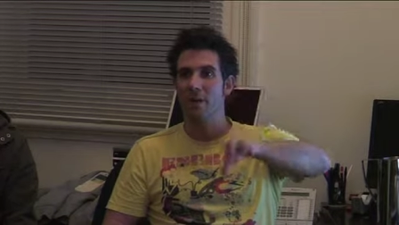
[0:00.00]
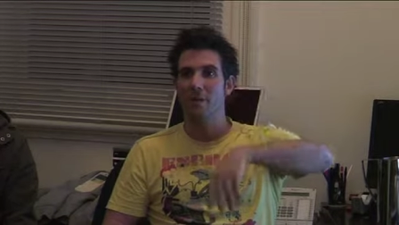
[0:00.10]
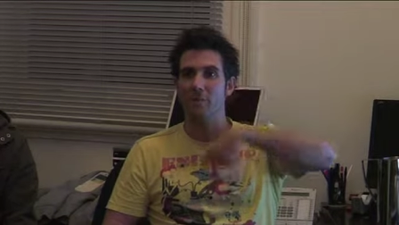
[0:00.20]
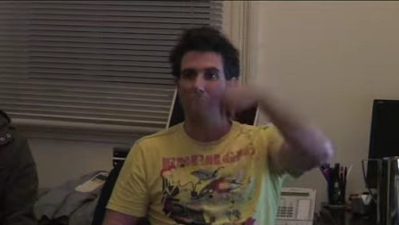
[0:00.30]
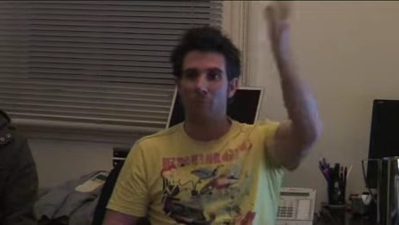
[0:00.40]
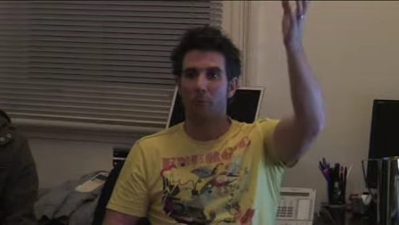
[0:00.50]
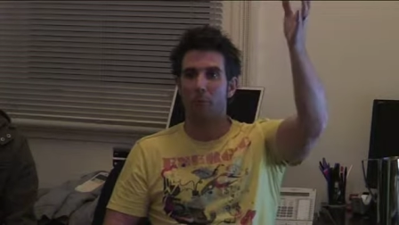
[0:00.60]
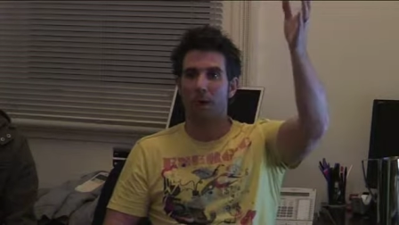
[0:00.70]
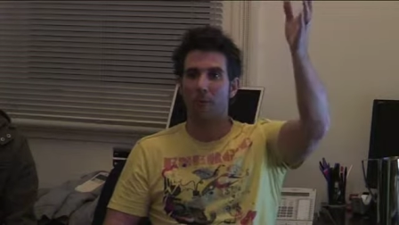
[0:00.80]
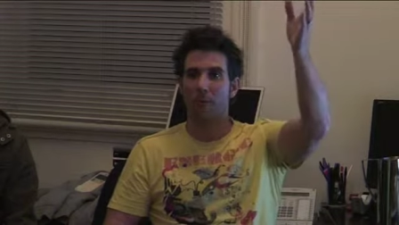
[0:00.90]
and you
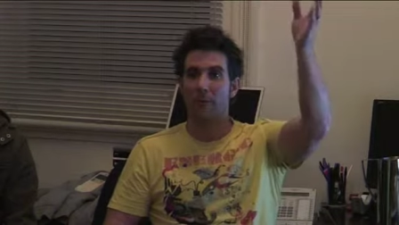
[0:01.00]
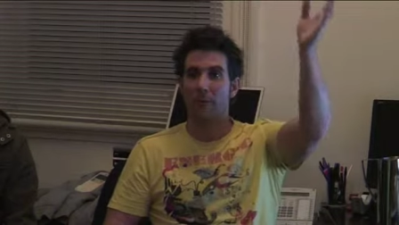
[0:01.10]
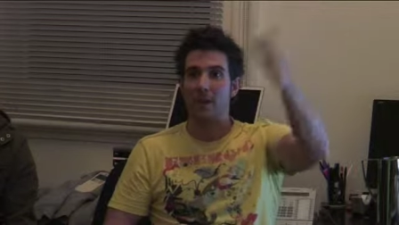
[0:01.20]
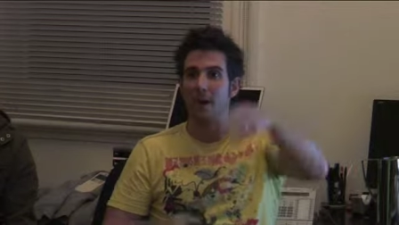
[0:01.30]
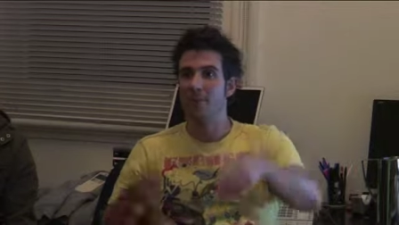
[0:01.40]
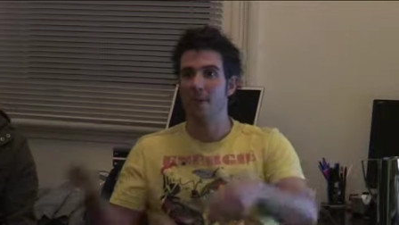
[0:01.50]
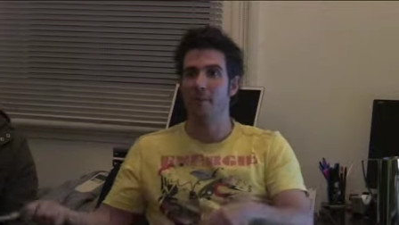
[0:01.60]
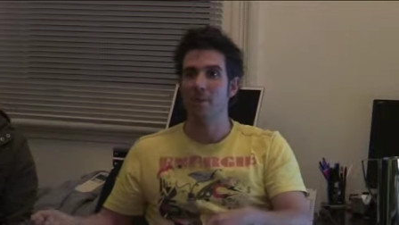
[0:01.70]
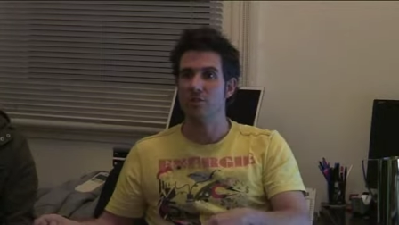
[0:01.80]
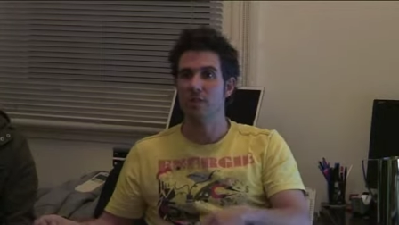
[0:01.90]
pull it up, but then you can't frame
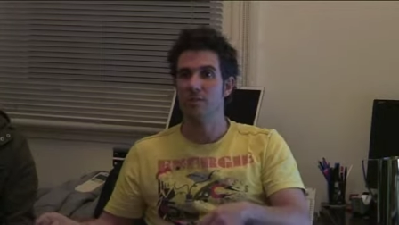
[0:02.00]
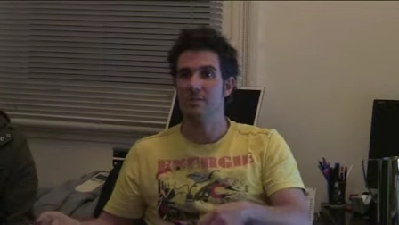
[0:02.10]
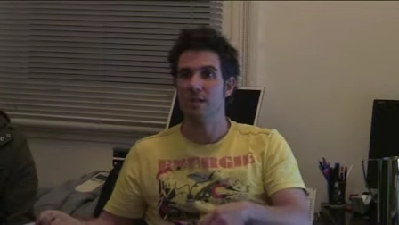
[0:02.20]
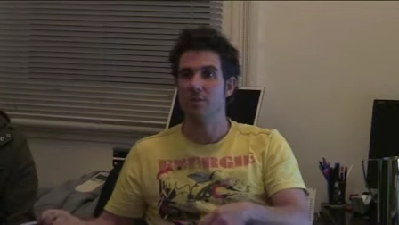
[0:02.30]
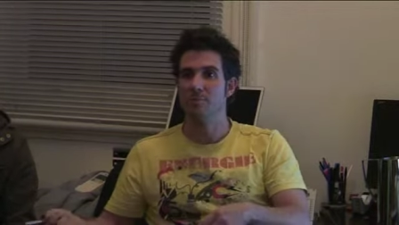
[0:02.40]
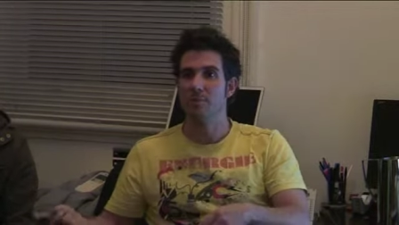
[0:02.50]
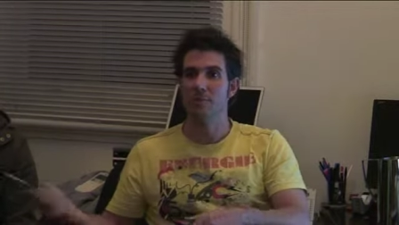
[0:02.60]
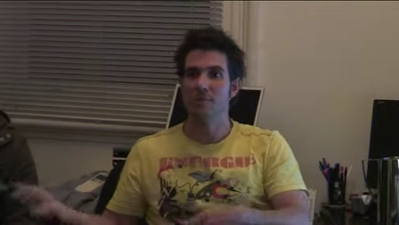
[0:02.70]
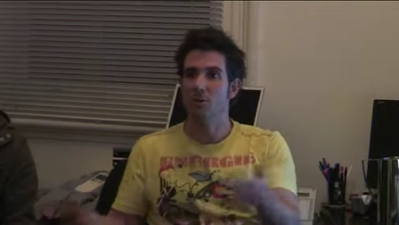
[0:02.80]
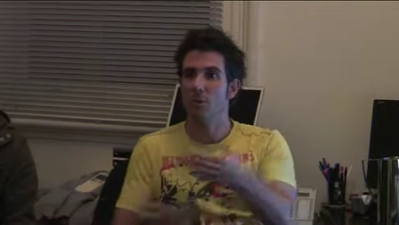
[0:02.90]
match into your sequence
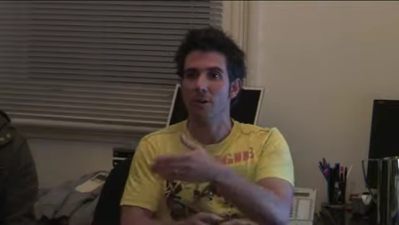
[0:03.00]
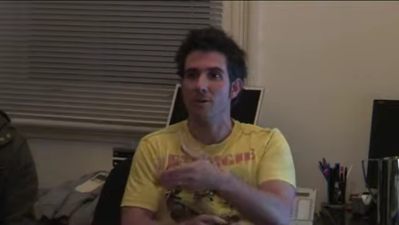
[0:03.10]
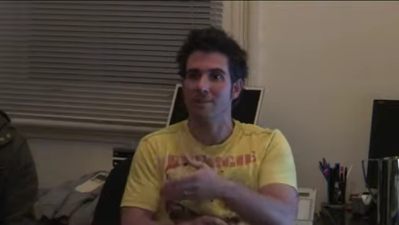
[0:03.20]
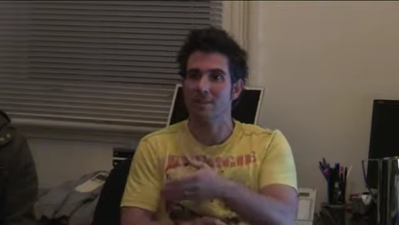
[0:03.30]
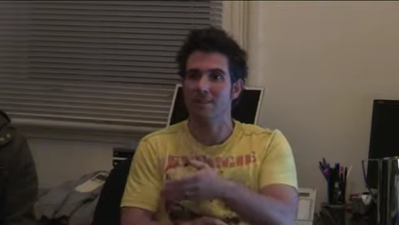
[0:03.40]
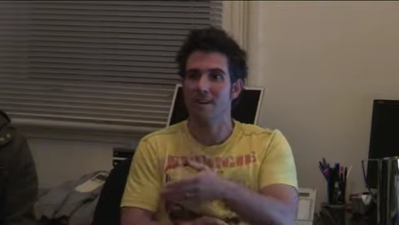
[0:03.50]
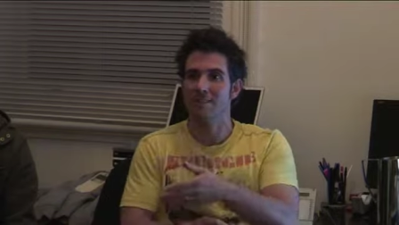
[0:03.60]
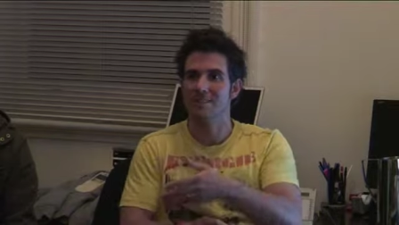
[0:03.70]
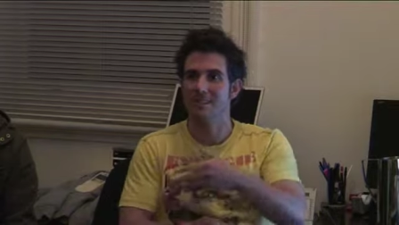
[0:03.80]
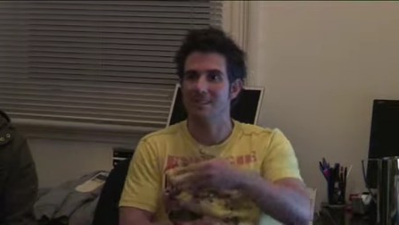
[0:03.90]
because the audio slips out of
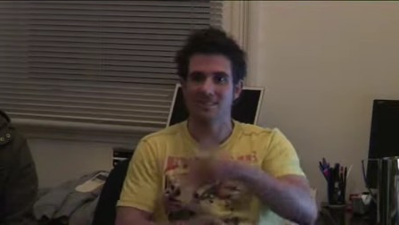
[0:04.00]
sync.